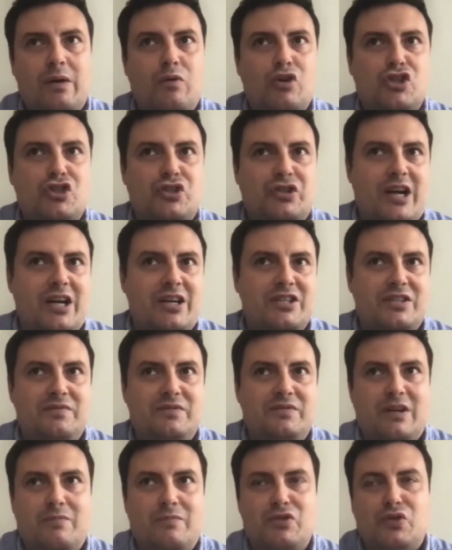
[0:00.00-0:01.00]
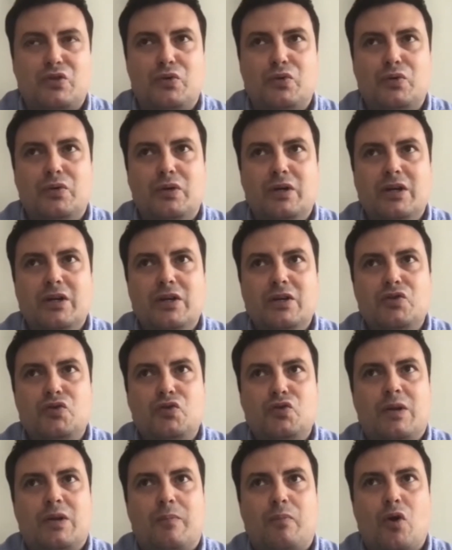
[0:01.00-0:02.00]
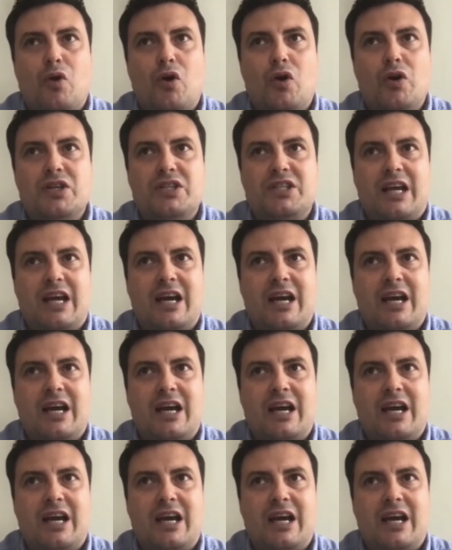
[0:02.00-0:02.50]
strengths in terms to deploy